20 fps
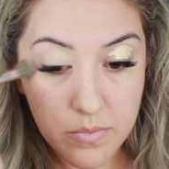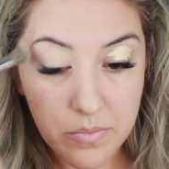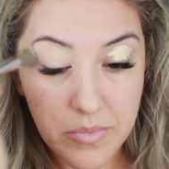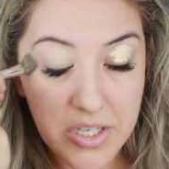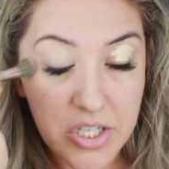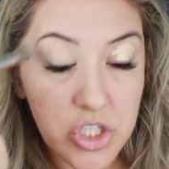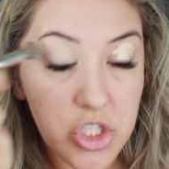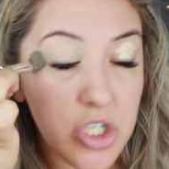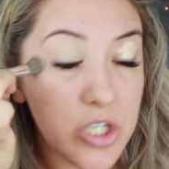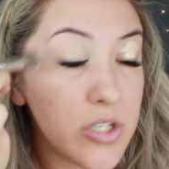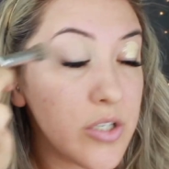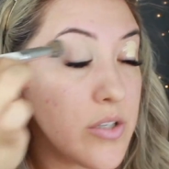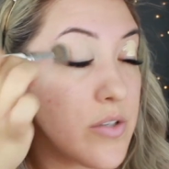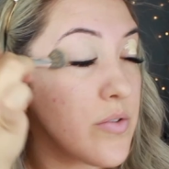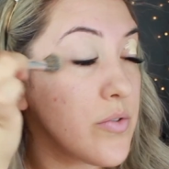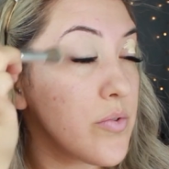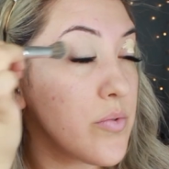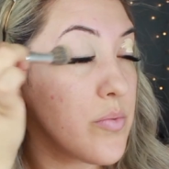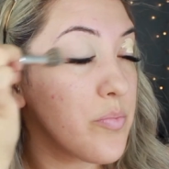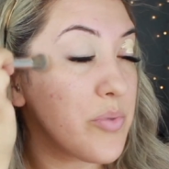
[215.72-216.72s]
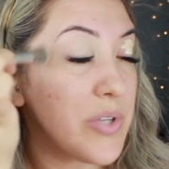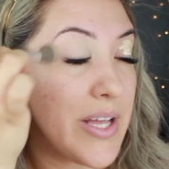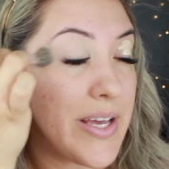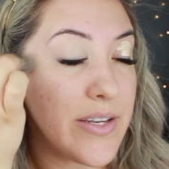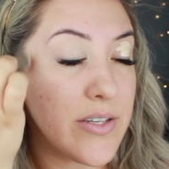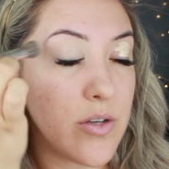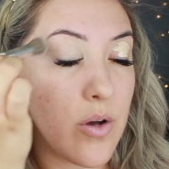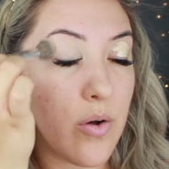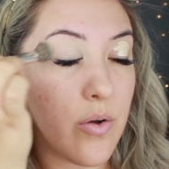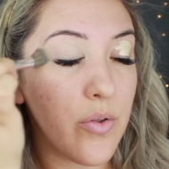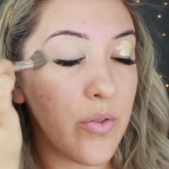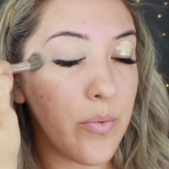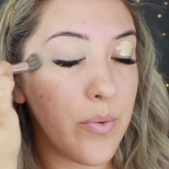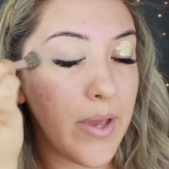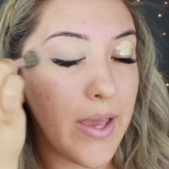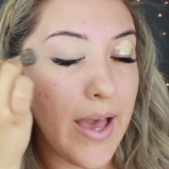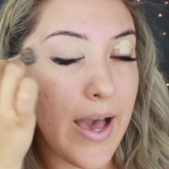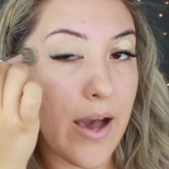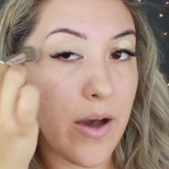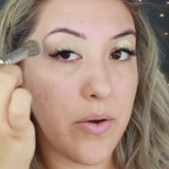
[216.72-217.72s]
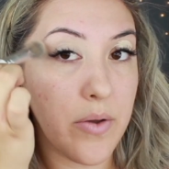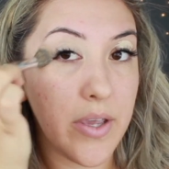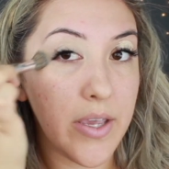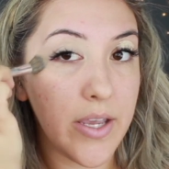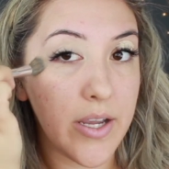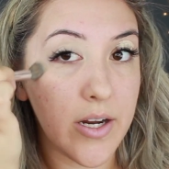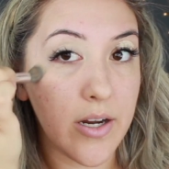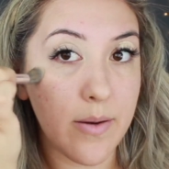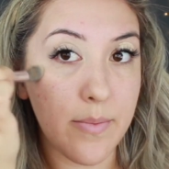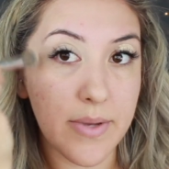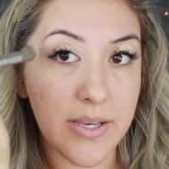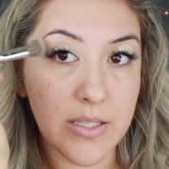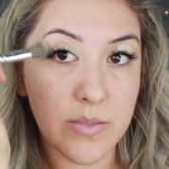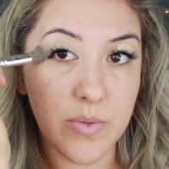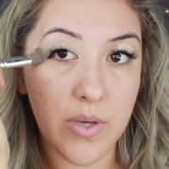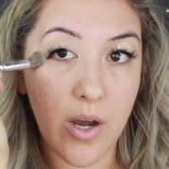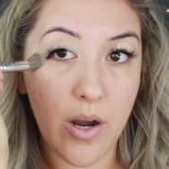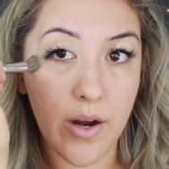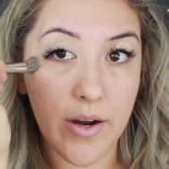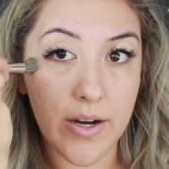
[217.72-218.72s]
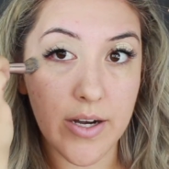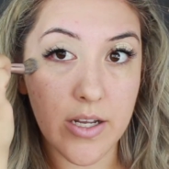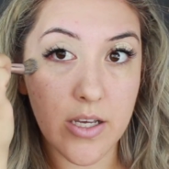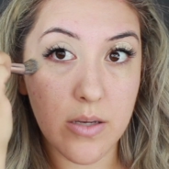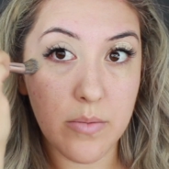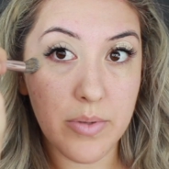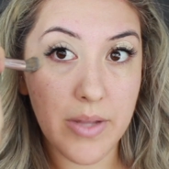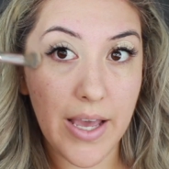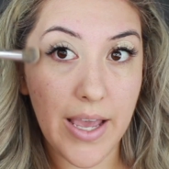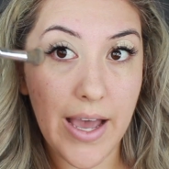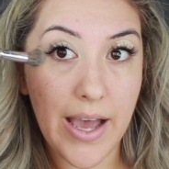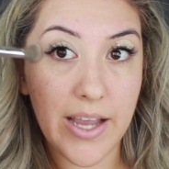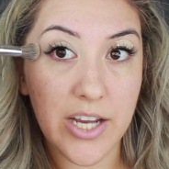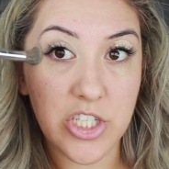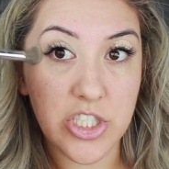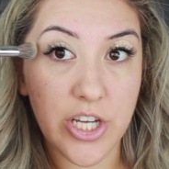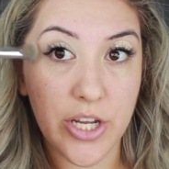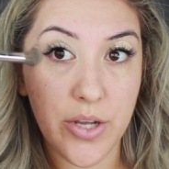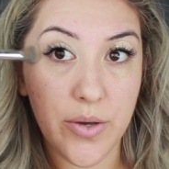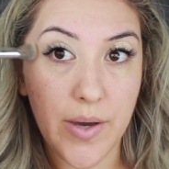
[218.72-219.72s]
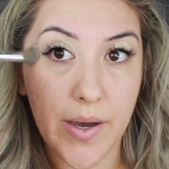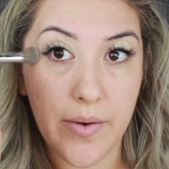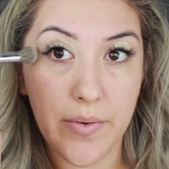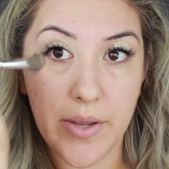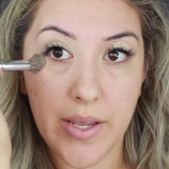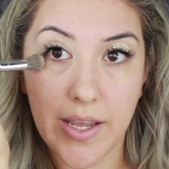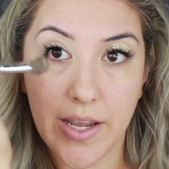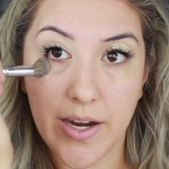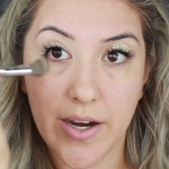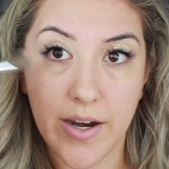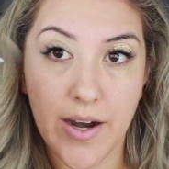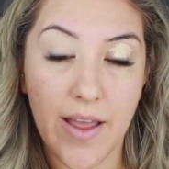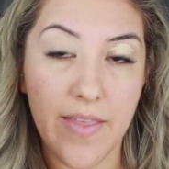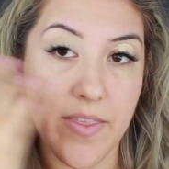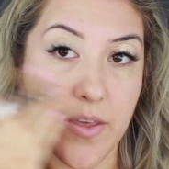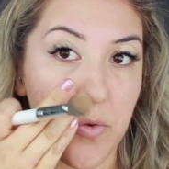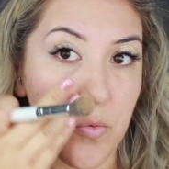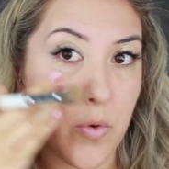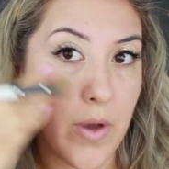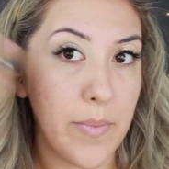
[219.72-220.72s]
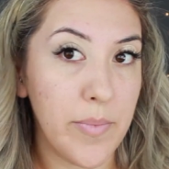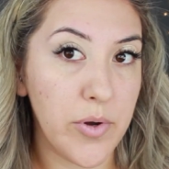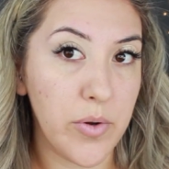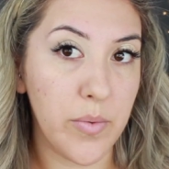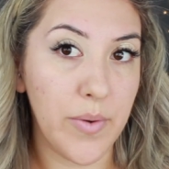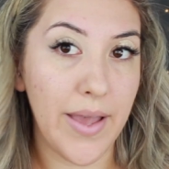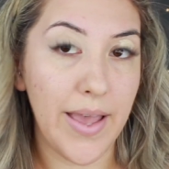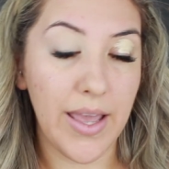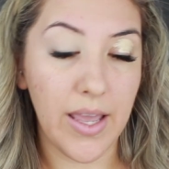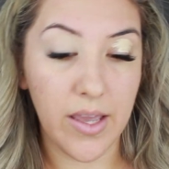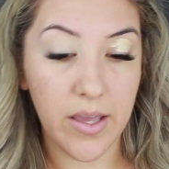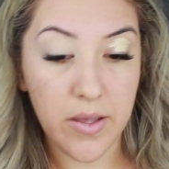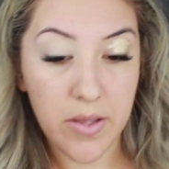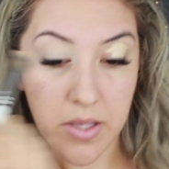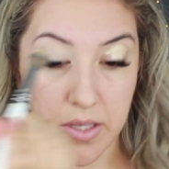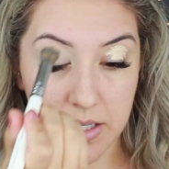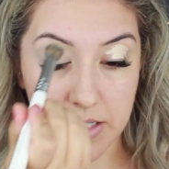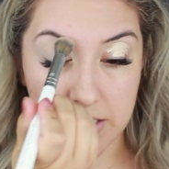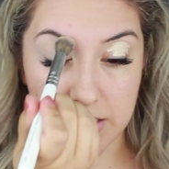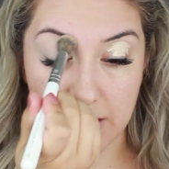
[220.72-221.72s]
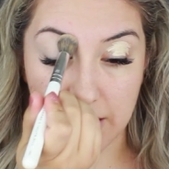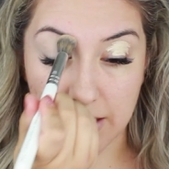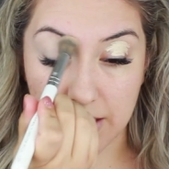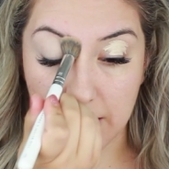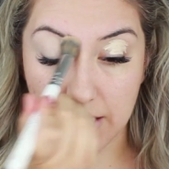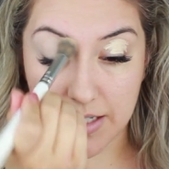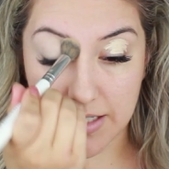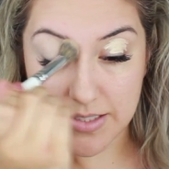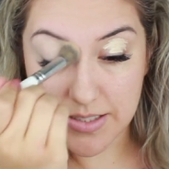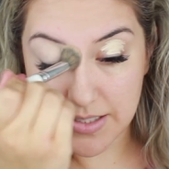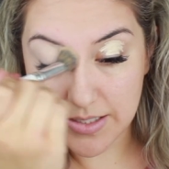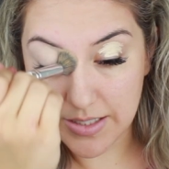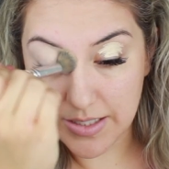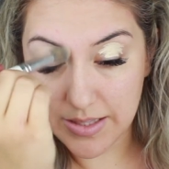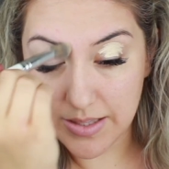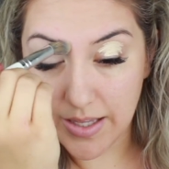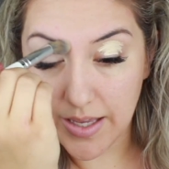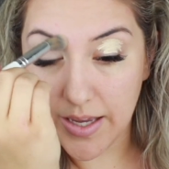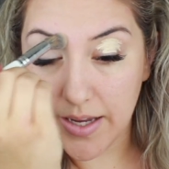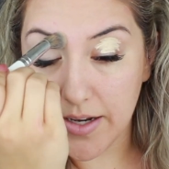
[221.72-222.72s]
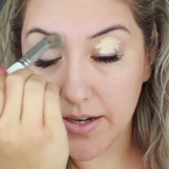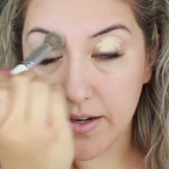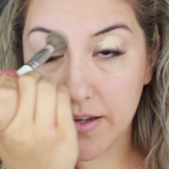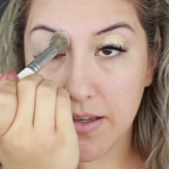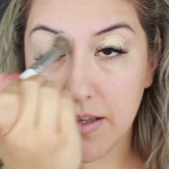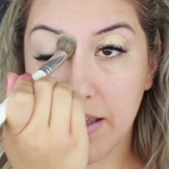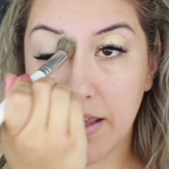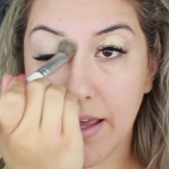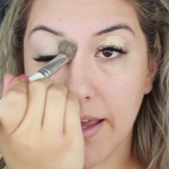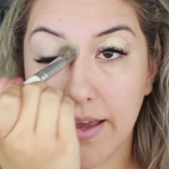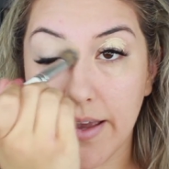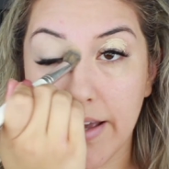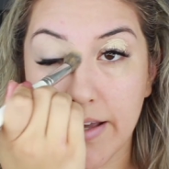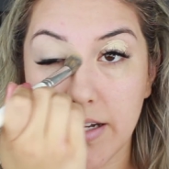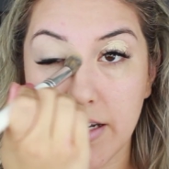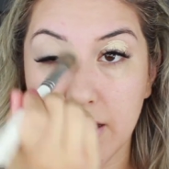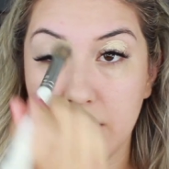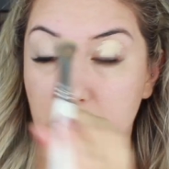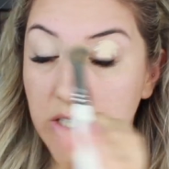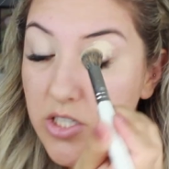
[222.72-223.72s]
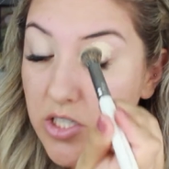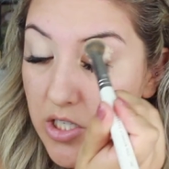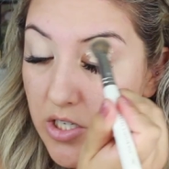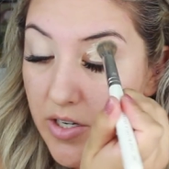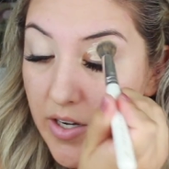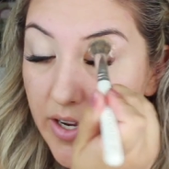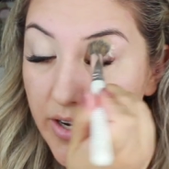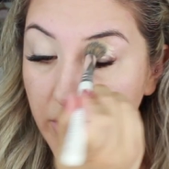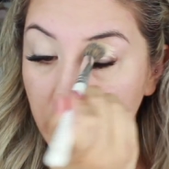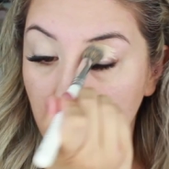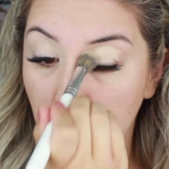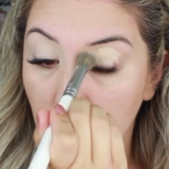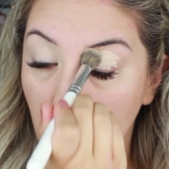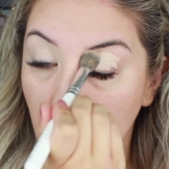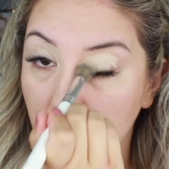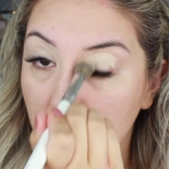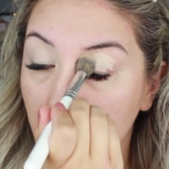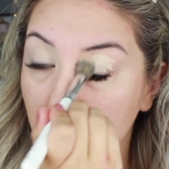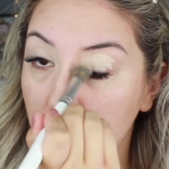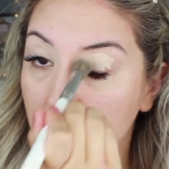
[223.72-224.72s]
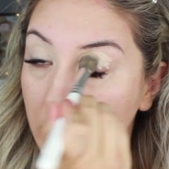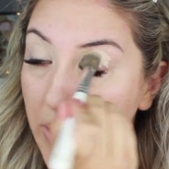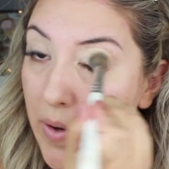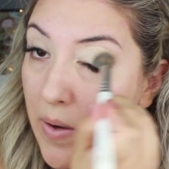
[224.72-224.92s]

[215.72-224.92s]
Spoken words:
Make sure you blend all the way out here because we are going to apply eyeshadow out here and then wipe it away to get a nice clean line and into your inner corner.